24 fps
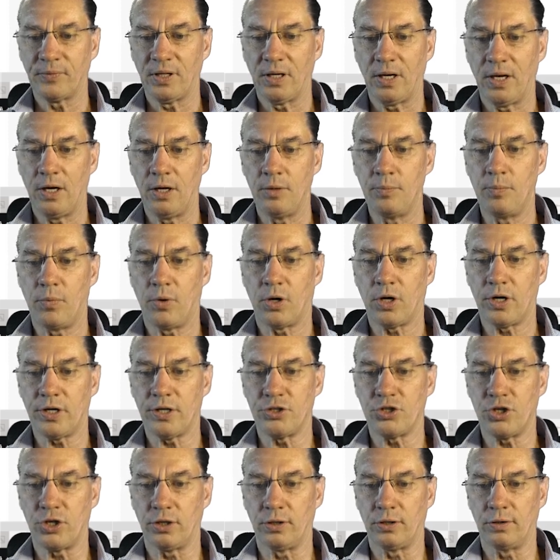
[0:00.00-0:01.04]
a
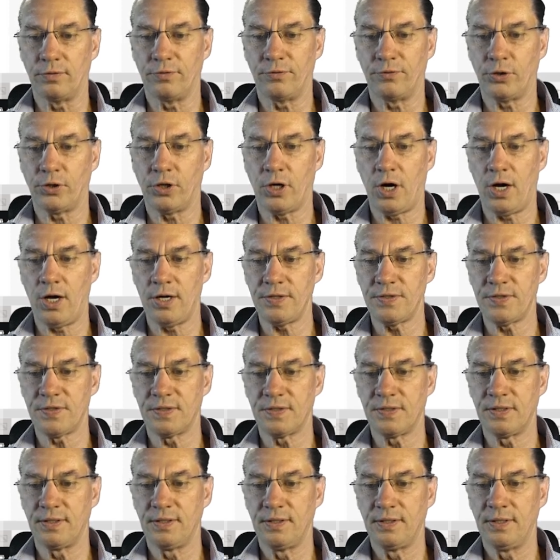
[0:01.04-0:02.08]
margin for cost
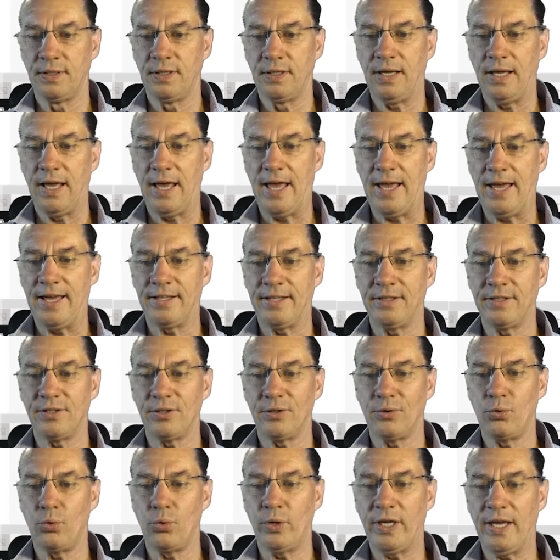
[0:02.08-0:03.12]
and
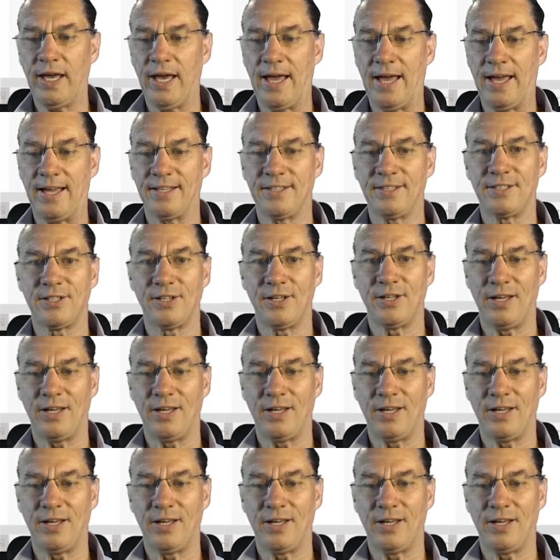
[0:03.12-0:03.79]
we add a